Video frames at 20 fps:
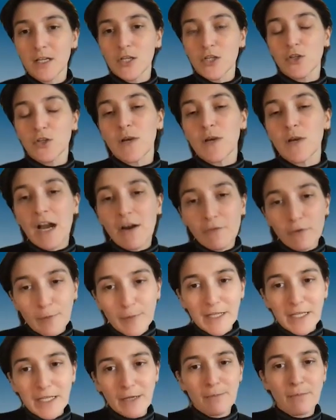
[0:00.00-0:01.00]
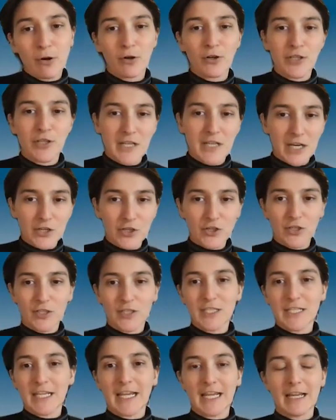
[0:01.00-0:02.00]
So government impersonation
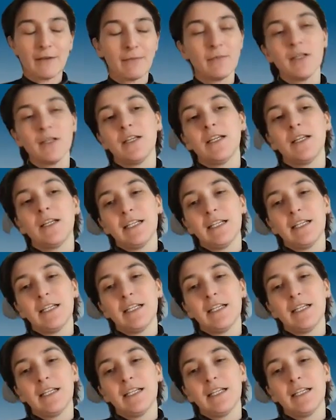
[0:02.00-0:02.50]
scam